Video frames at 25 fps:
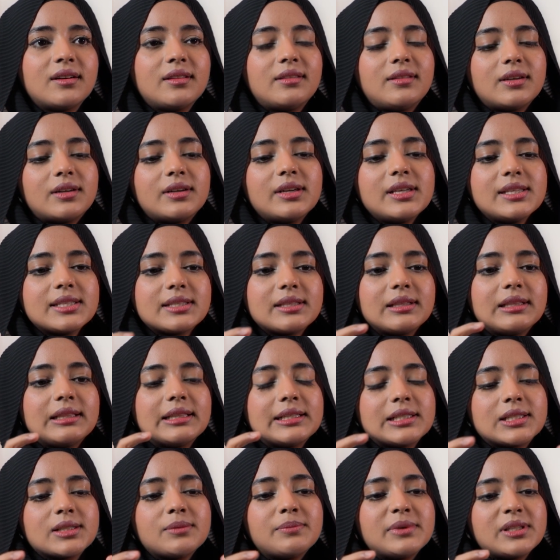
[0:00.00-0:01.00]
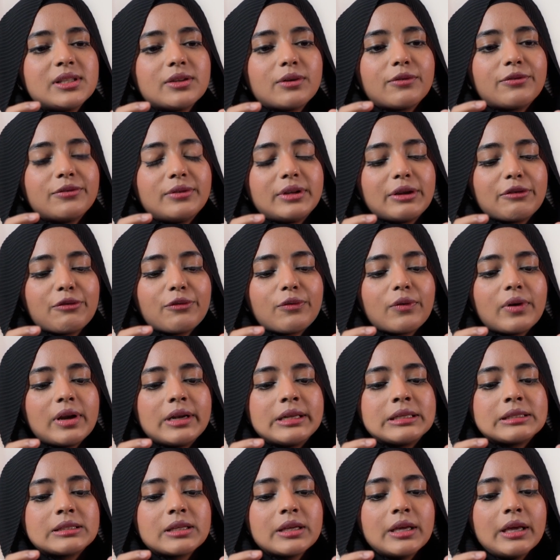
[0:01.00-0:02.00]
there is a little bit of
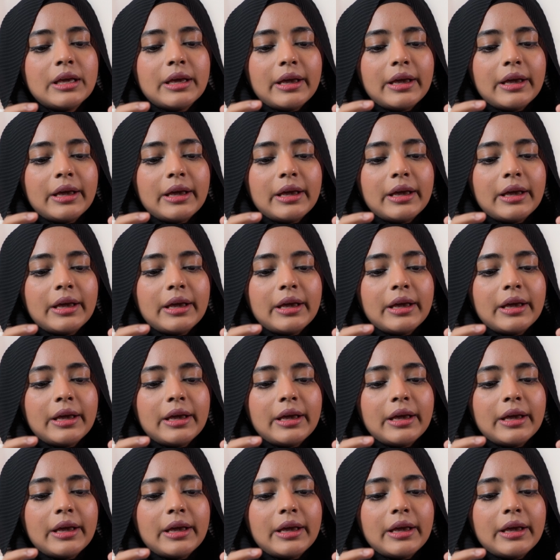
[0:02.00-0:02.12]
difference